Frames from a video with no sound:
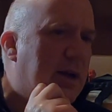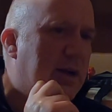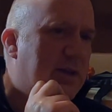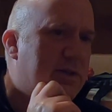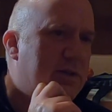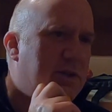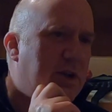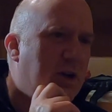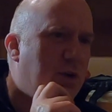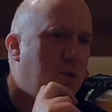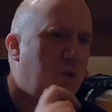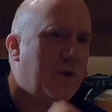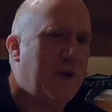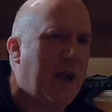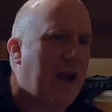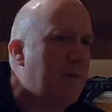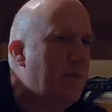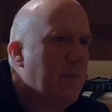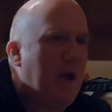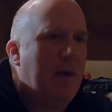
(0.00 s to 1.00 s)
So
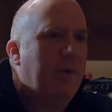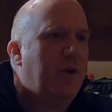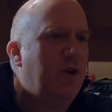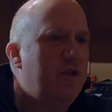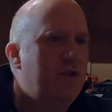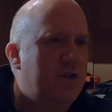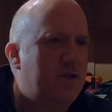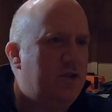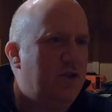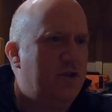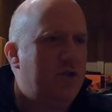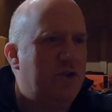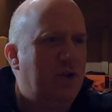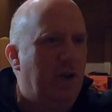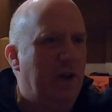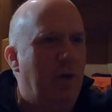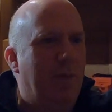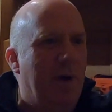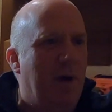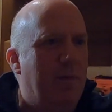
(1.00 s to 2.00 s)
yeah, I'm going to just do
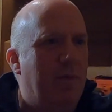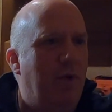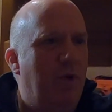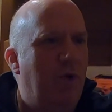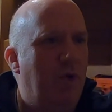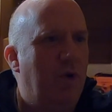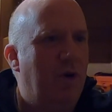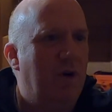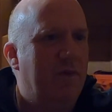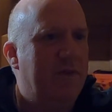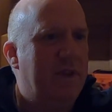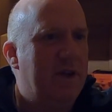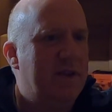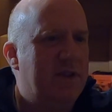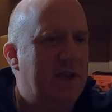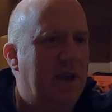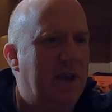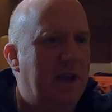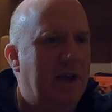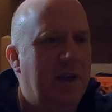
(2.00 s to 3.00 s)
a little bit more of
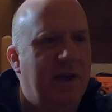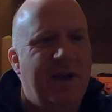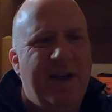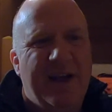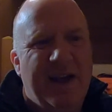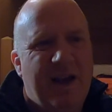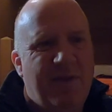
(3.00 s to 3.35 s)
this here.